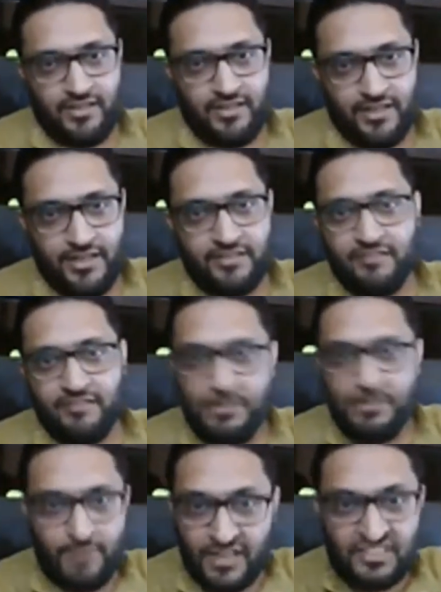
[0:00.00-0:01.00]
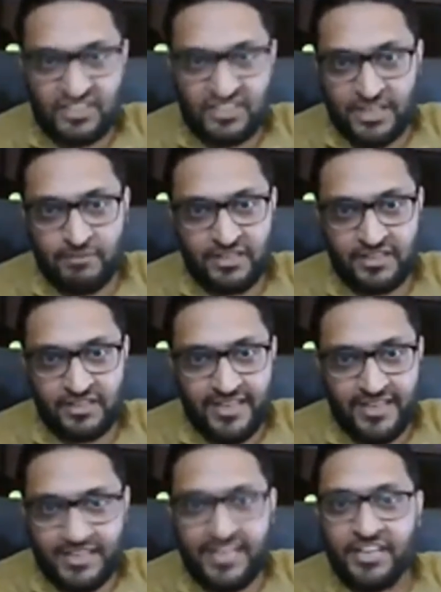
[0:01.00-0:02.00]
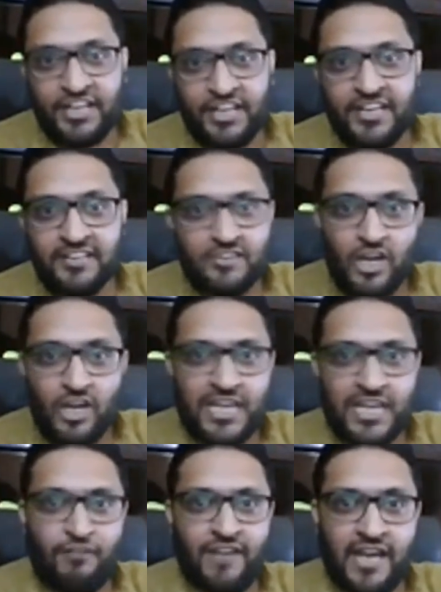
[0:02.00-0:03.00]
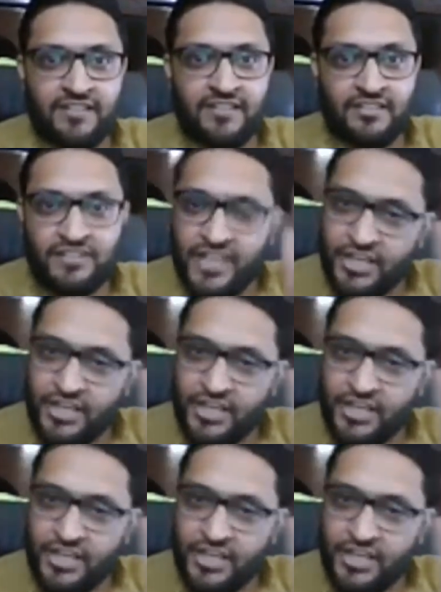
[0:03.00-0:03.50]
it's a very blunt statement day trading is not a game of analysis day